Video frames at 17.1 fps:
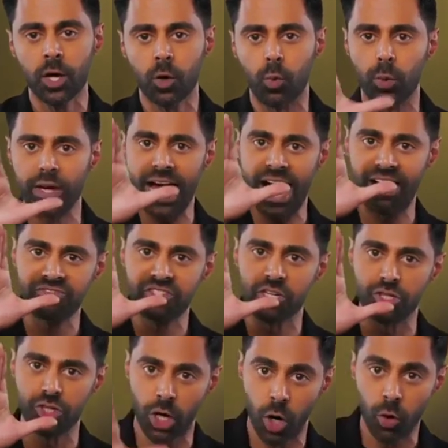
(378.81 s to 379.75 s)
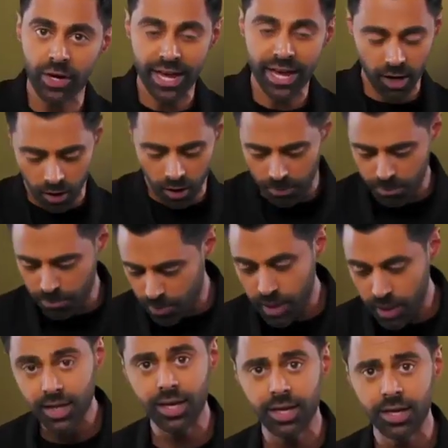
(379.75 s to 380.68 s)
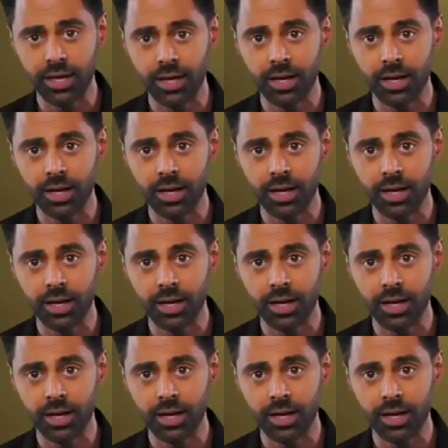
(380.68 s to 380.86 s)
We have to donate our money